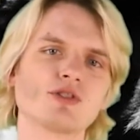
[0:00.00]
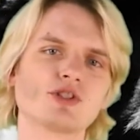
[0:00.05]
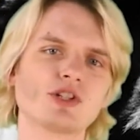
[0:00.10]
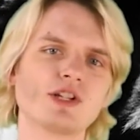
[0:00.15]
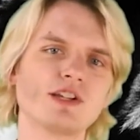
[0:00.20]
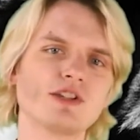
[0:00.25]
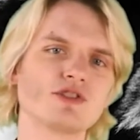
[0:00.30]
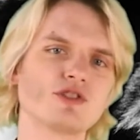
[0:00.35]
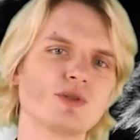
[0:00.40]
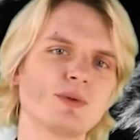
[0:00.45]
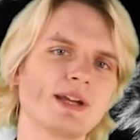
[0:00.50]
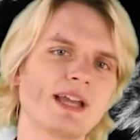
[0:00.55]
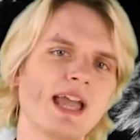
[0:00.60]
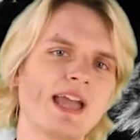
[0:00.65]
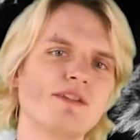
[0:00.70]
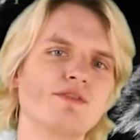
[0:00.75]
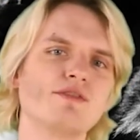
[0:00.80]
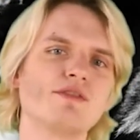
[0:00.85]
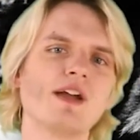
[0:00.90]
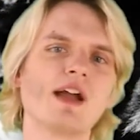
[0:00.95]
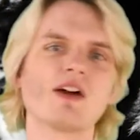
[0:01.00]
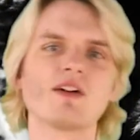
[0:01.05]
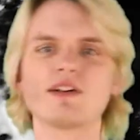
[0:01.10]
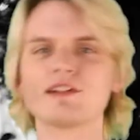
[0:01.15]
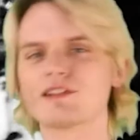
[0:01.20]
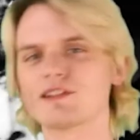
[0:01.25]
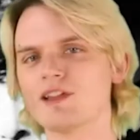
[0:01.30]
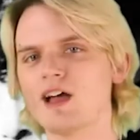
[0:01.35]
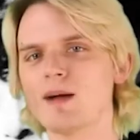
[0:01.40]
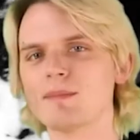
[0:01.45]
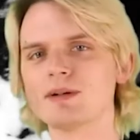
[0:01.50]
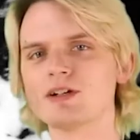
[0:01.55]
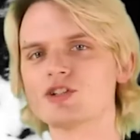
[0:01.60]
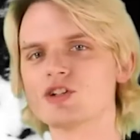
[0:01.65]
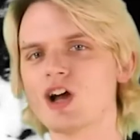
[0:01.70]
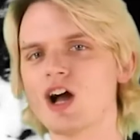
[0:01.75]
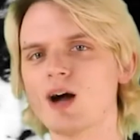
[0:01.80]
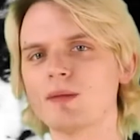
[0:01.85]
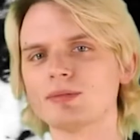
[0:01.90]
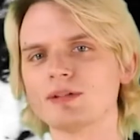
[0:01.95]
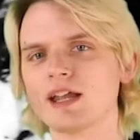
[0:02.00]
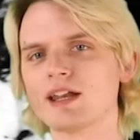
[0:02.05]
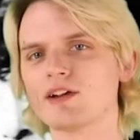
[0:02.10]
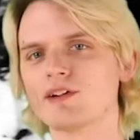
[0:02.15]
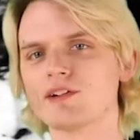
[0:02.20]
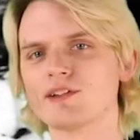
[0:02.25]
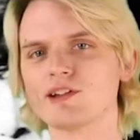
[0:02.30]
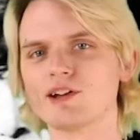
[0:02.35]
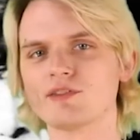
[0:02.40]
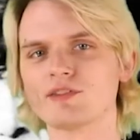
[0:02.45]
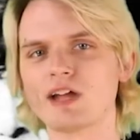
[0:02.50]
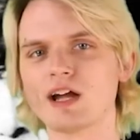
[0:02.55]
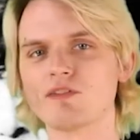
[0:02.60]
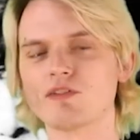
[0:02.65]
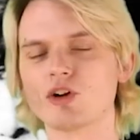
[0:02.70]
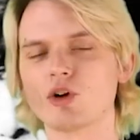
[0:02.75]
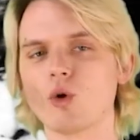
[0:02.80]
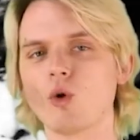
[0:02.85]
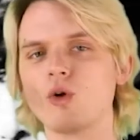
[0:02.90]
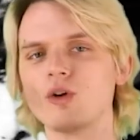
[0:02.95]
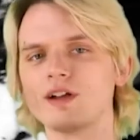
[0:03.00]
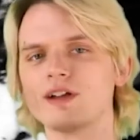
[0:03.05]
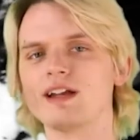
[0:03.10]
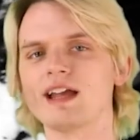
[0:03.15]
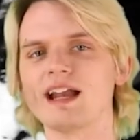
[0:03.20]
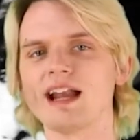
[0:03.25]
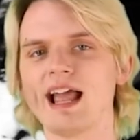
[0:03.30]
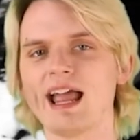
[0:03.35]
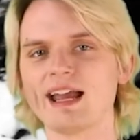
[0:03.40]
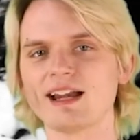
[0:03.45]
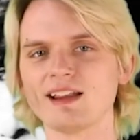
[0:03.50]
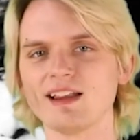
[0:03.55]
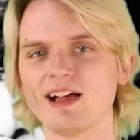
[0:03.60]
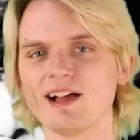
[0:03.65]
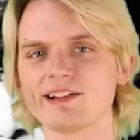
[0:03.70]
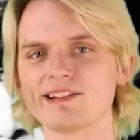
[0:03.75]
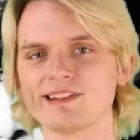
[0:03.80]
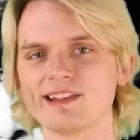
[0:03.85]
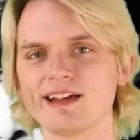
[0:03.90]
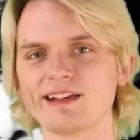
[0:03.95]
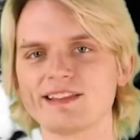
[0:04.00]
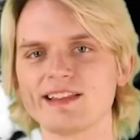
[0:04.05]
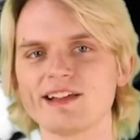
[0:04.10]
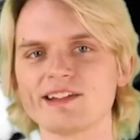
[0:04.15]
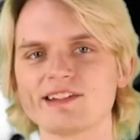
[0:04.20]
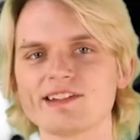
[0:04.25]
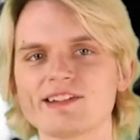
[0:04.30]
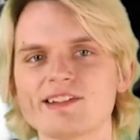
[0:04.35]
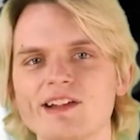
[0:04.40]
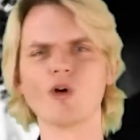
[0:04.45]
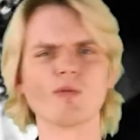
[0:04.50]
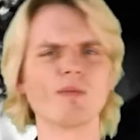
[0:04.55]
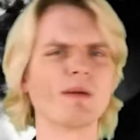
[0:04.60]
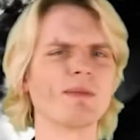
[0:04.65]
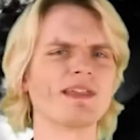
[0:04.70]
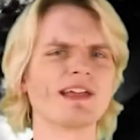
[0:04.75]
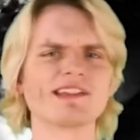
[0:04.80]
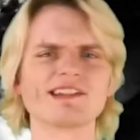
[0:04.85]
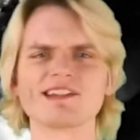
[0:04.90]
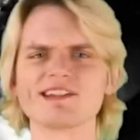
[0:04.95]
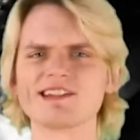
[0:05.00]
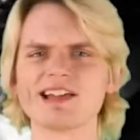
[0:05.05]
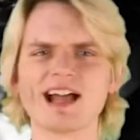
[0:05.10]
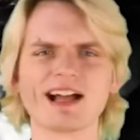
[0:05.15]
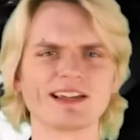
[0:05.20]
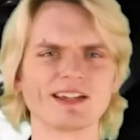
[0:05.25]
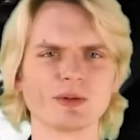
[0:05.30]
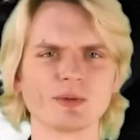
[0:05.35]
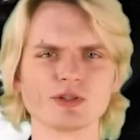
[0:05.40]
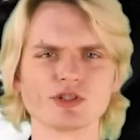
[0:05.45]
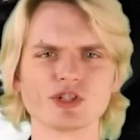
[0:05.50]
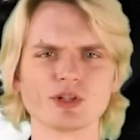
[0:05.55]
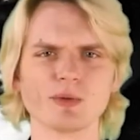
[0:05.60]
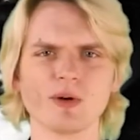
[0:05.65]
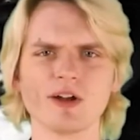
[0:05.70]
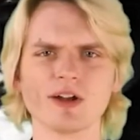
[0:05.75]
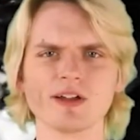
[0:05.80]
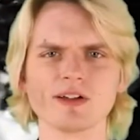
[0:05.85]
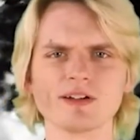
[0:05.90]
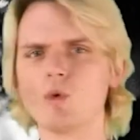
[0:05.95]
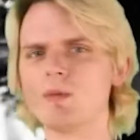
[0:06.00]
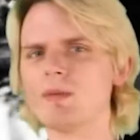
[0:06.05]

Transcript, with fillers: she is doing a very sloppy job letting herself get recorded and analyzed like this. Or maybe that's exactly what she wanted.